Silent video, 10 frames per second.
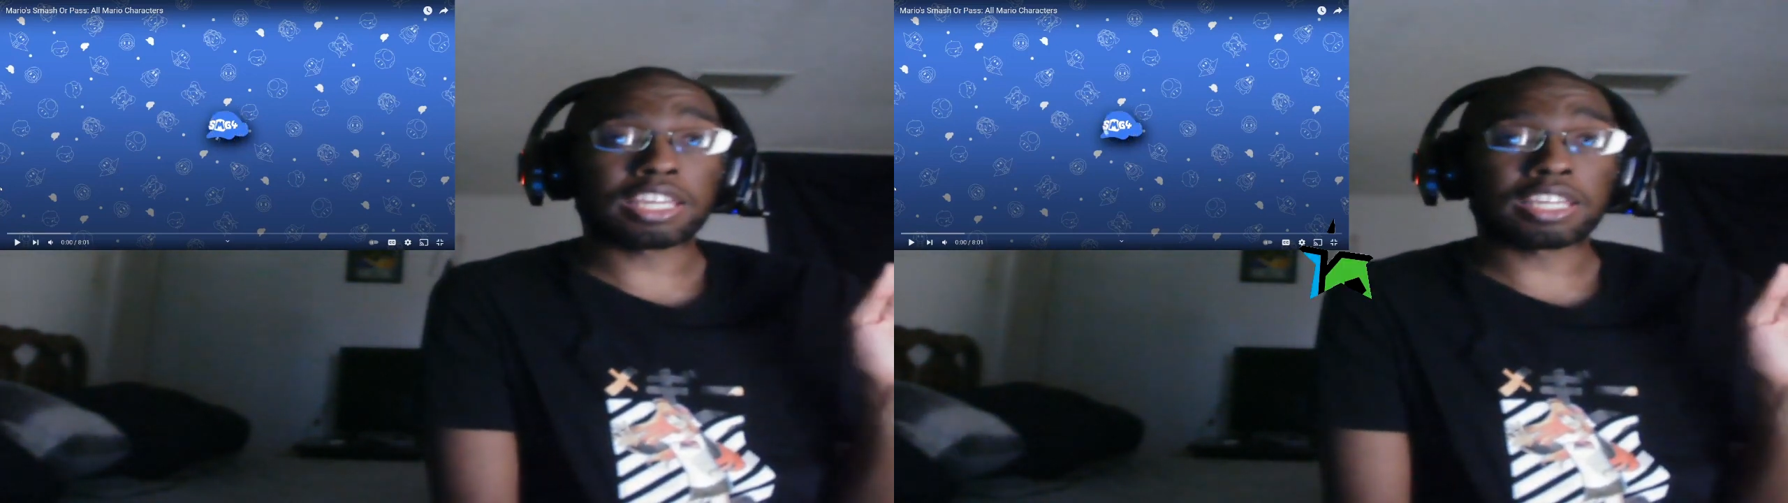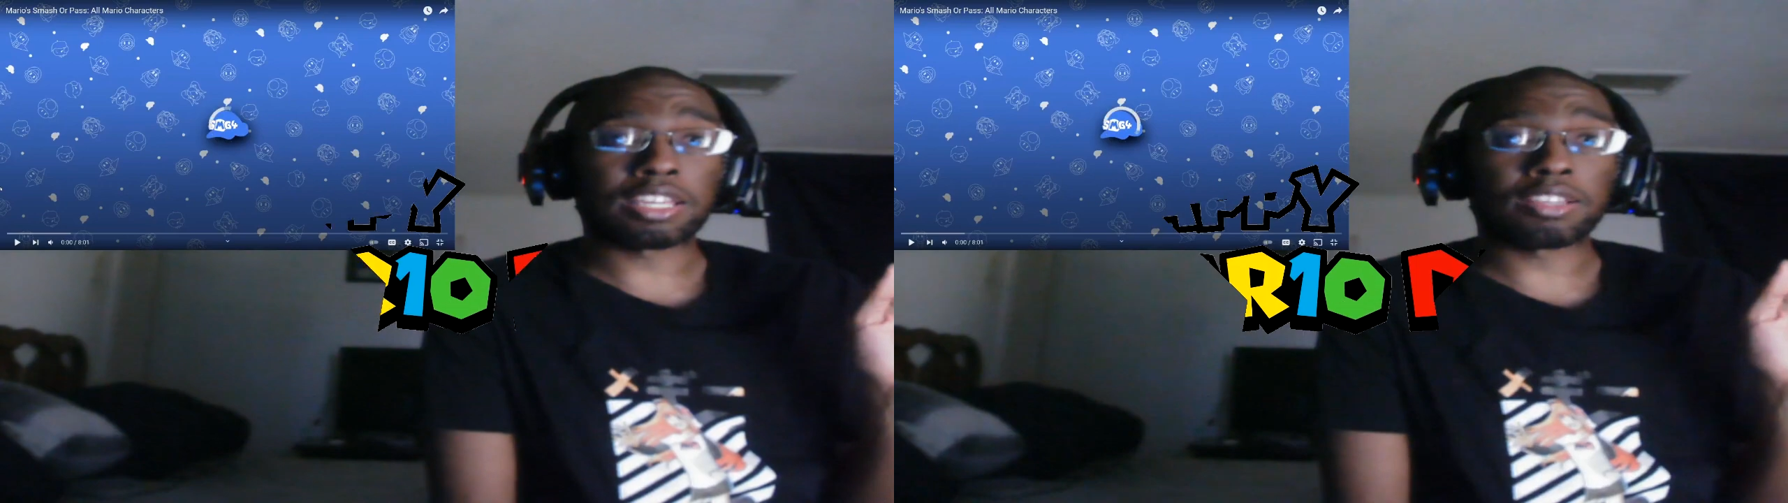
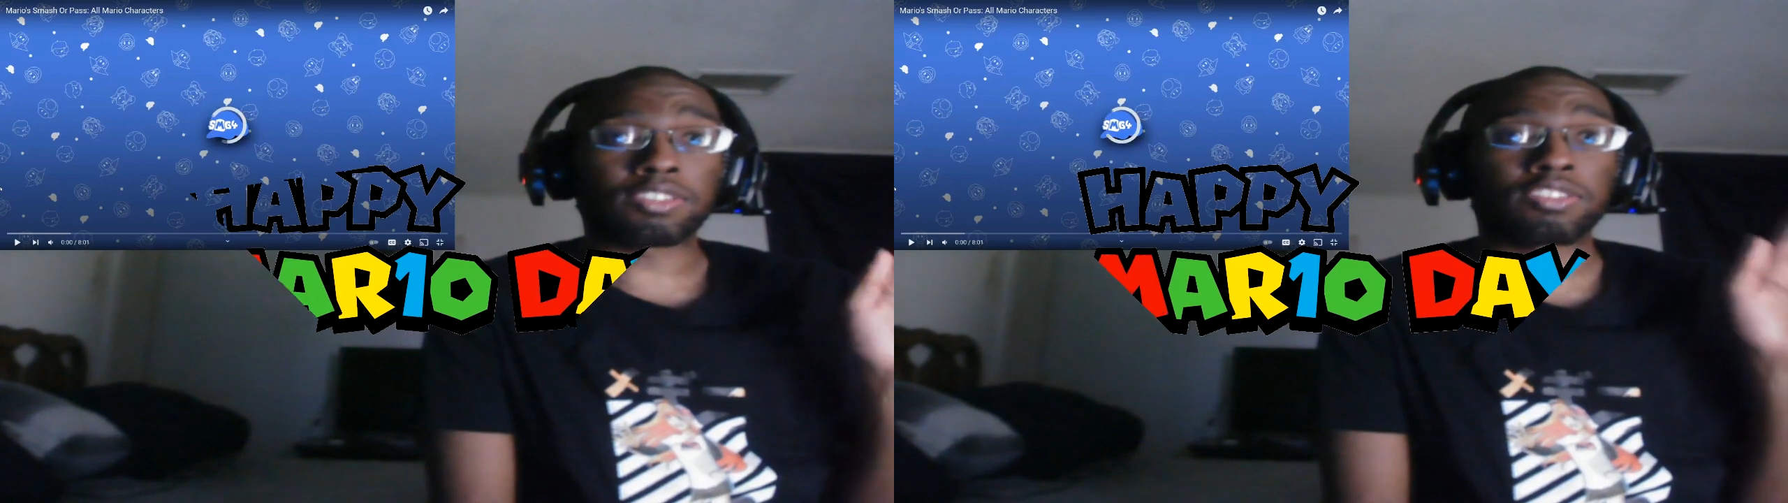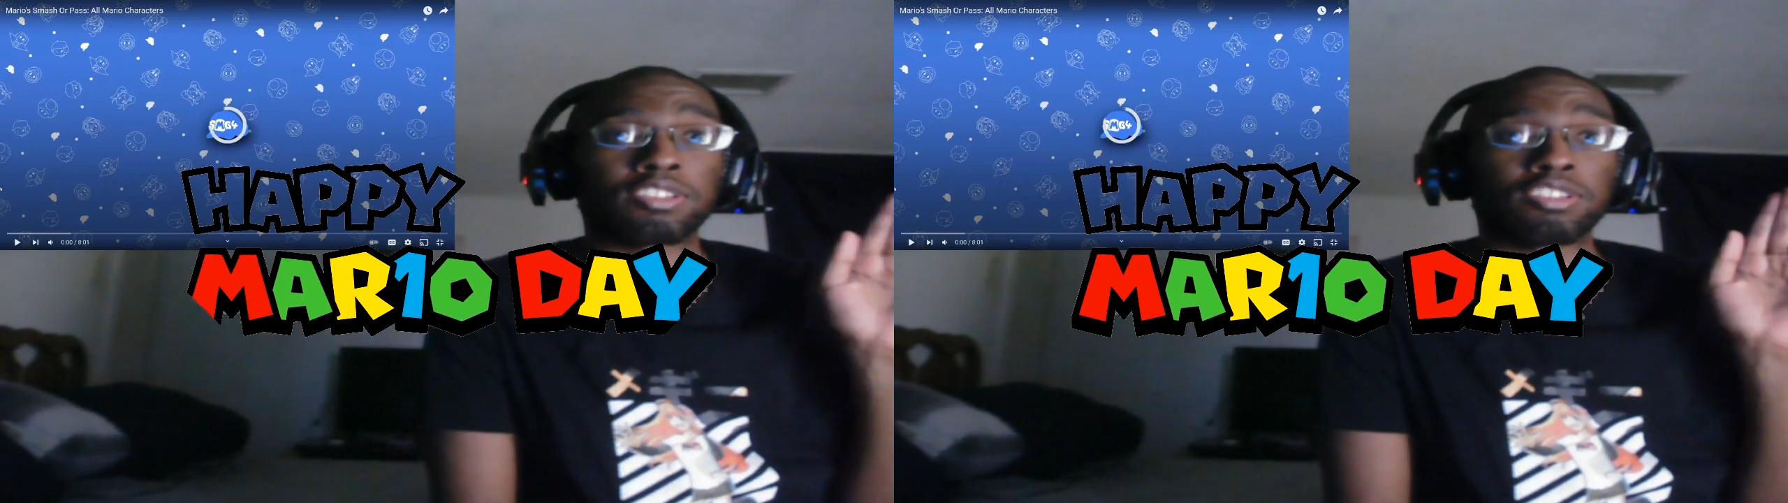
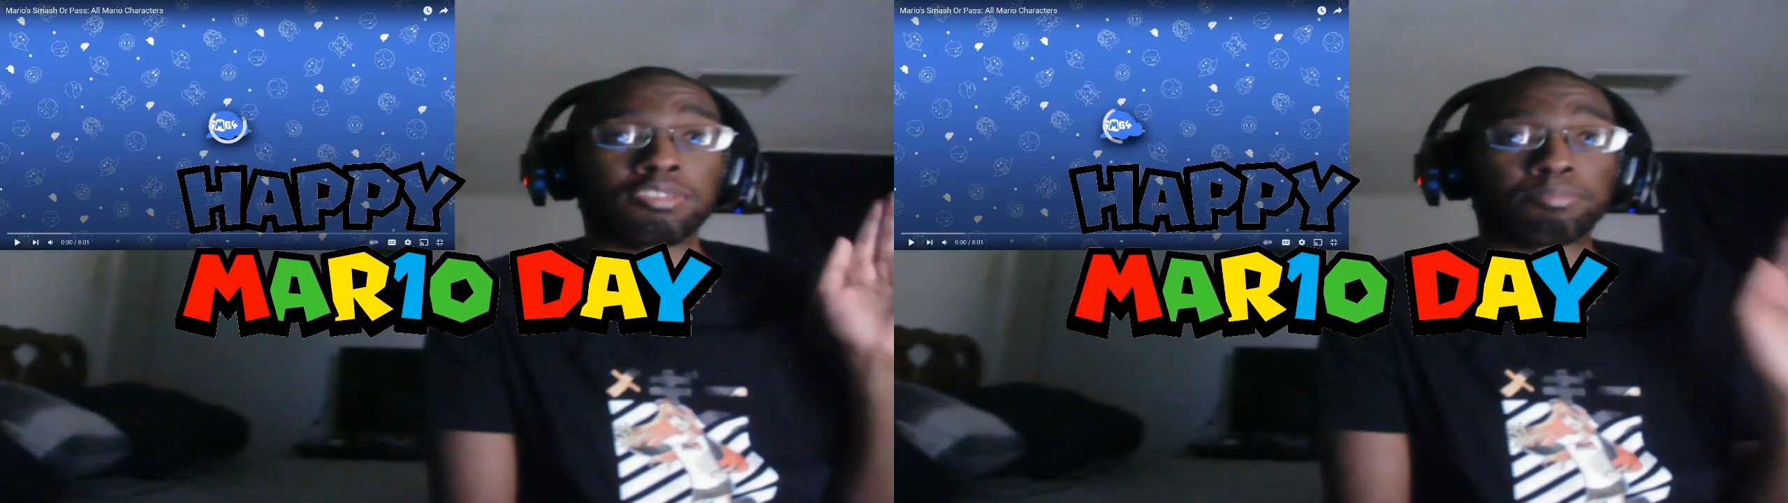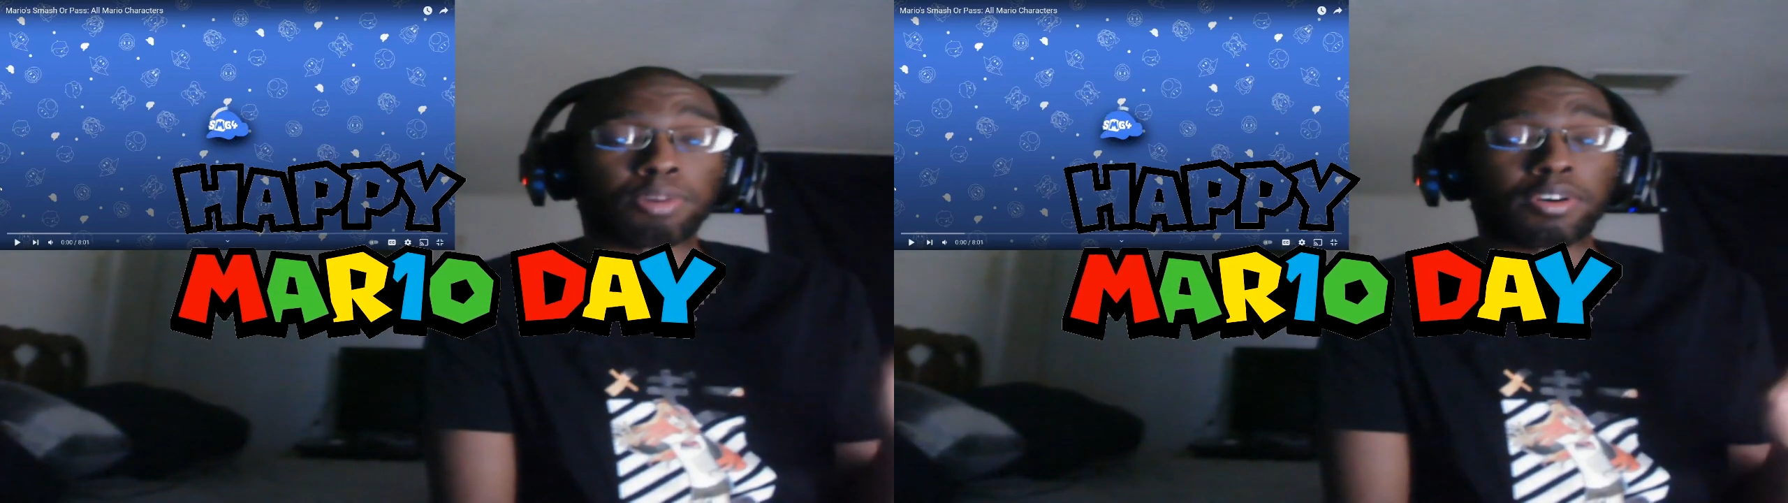is
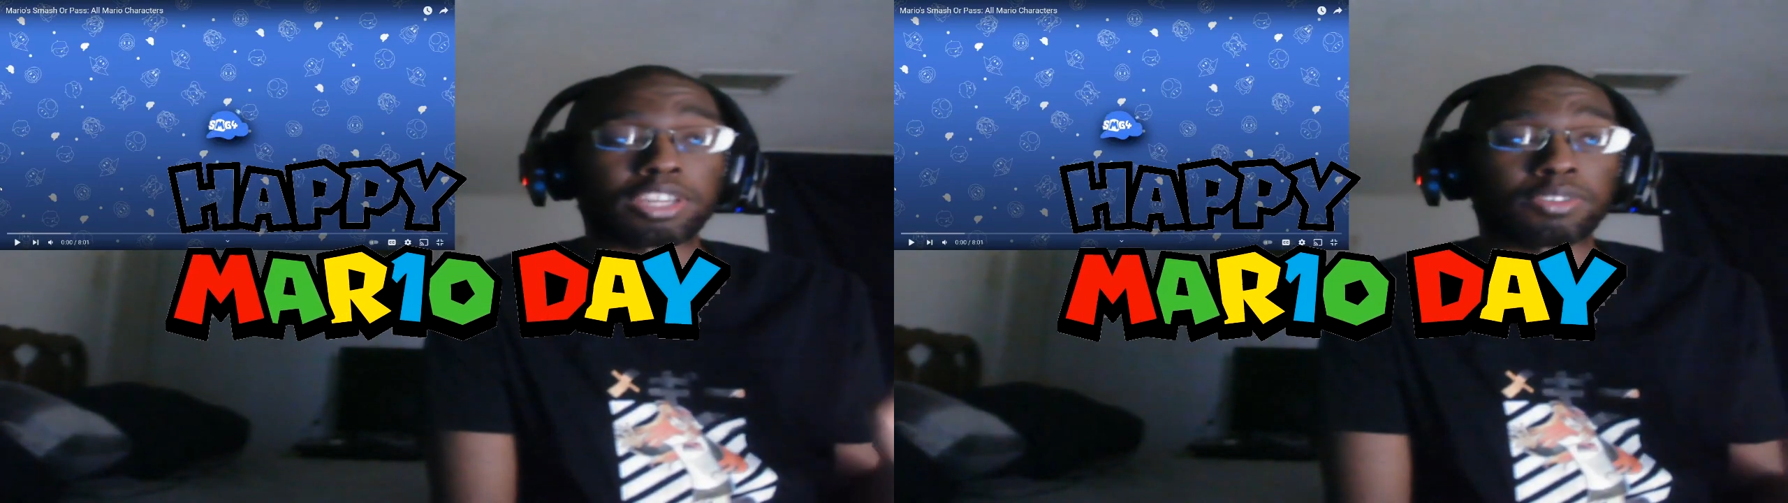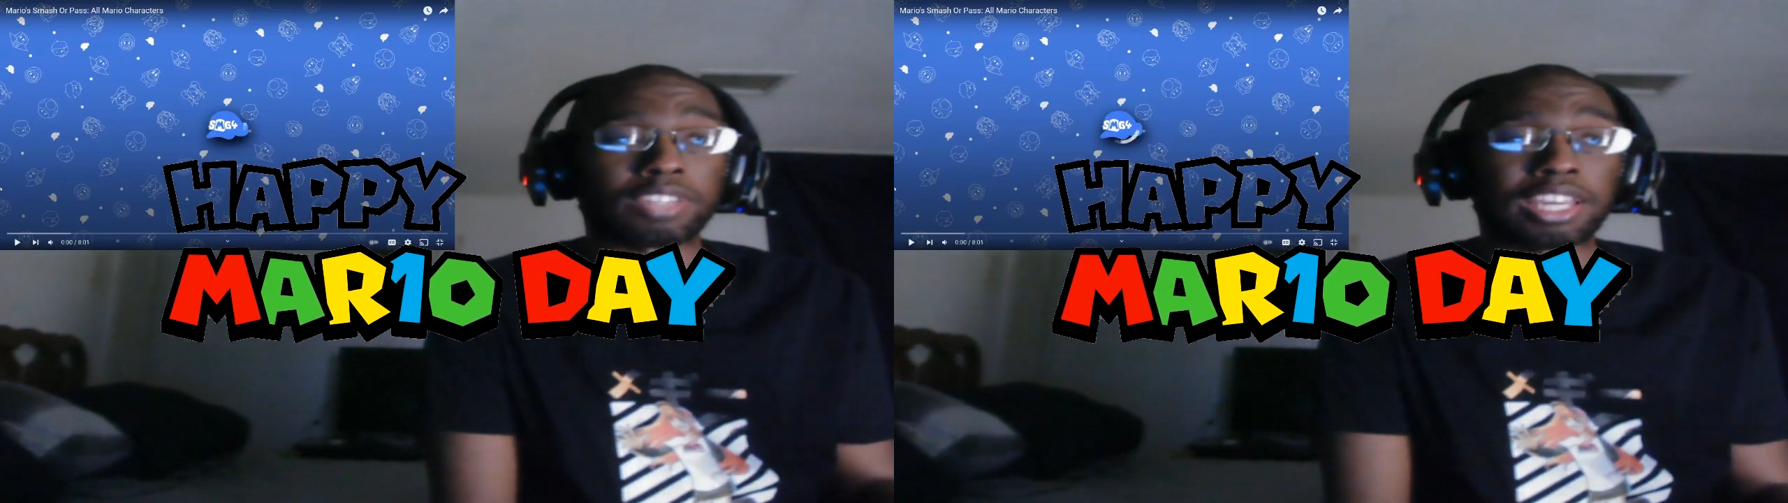
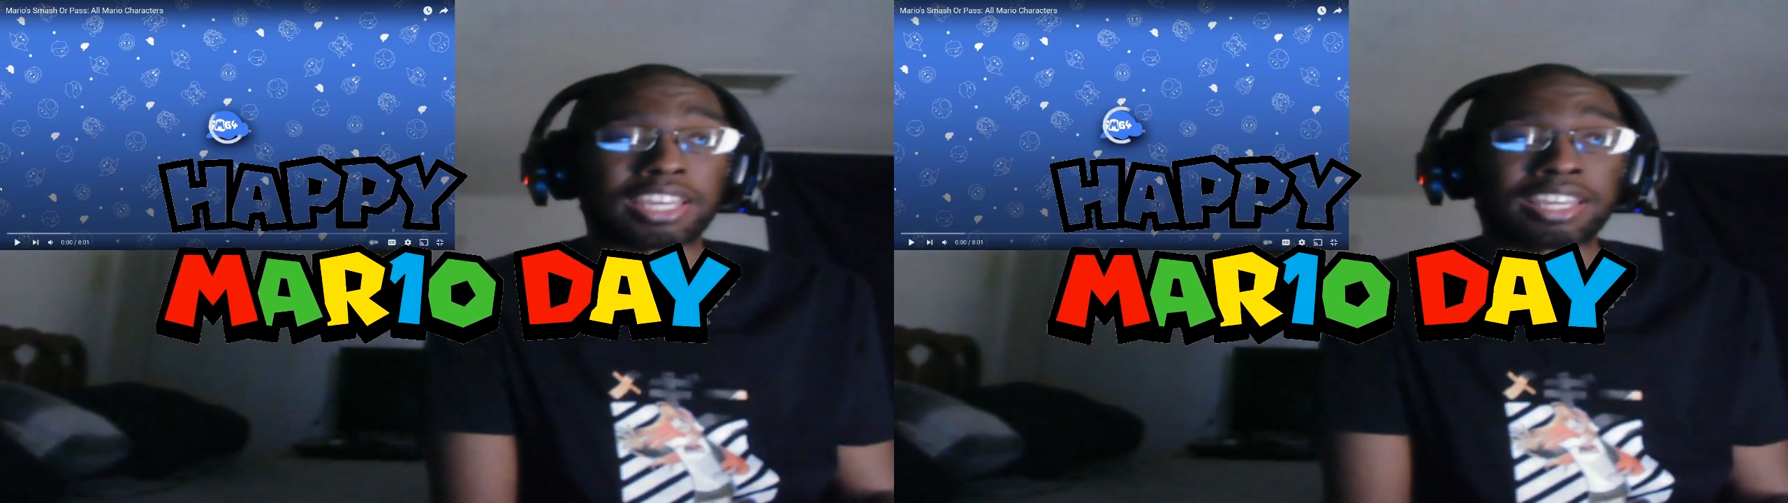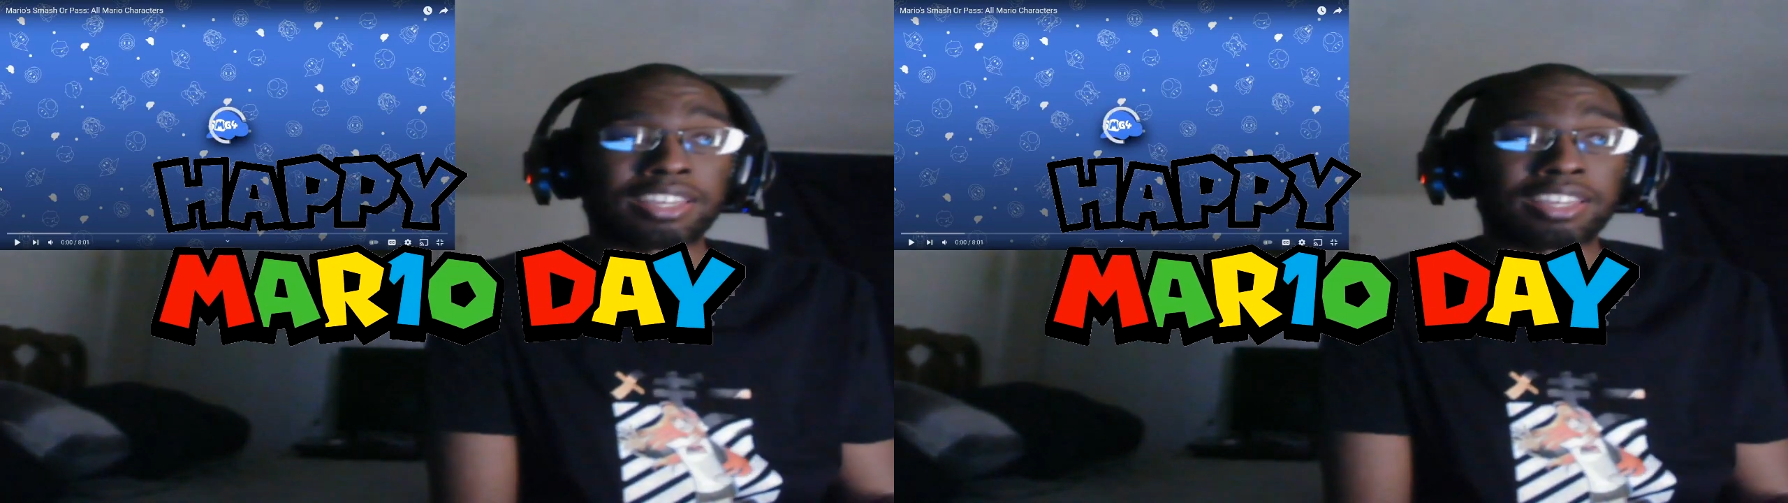Mario Day,